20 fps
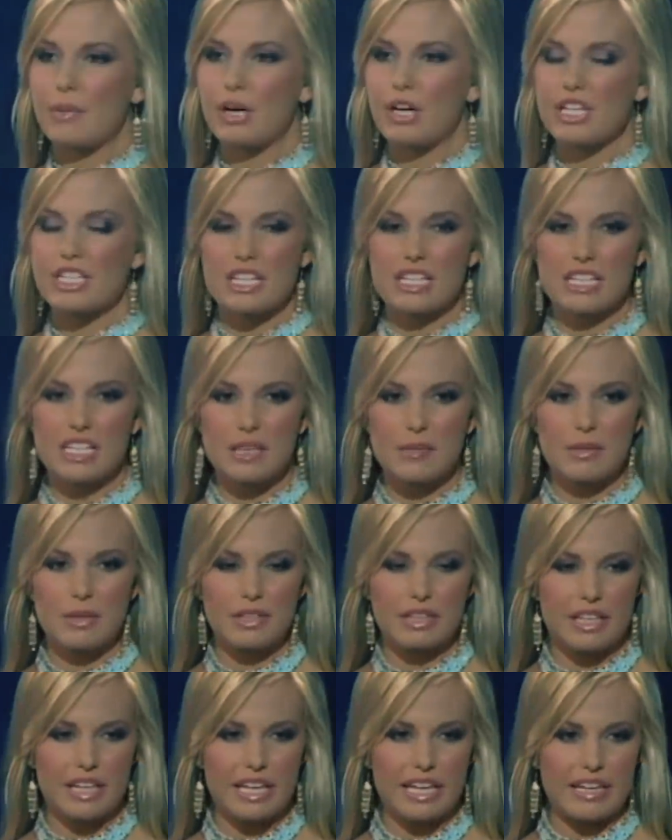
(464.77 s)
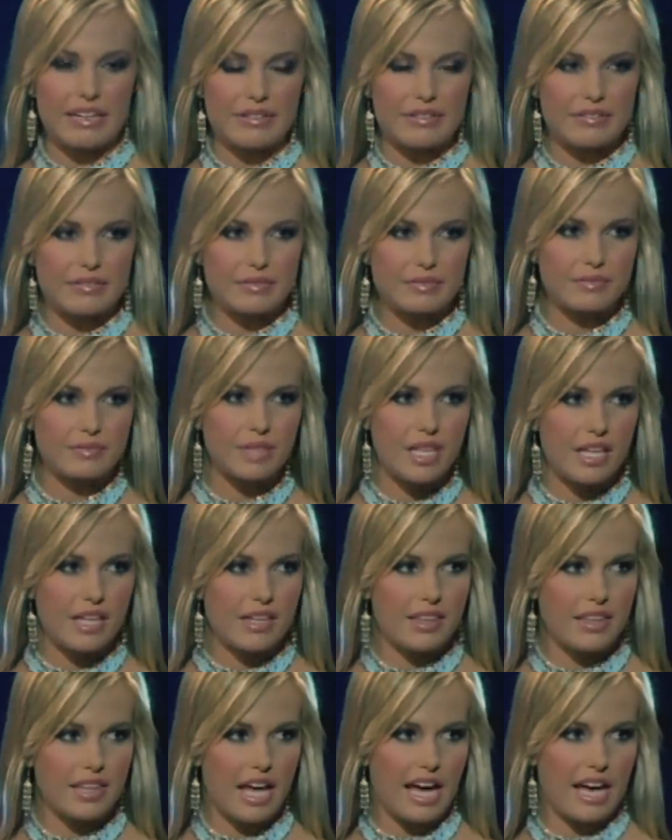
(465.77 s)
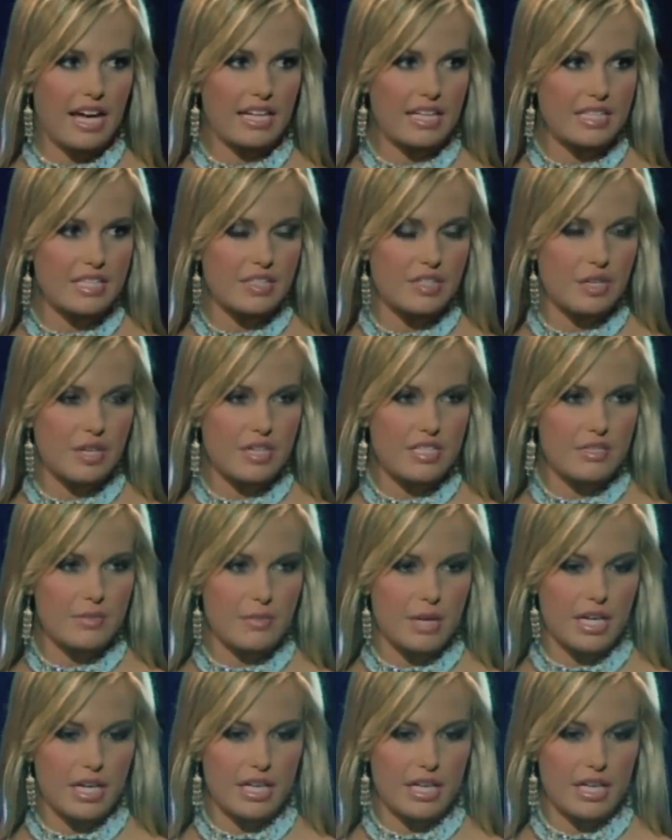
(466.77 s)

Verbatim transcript: I personally believe that U.S.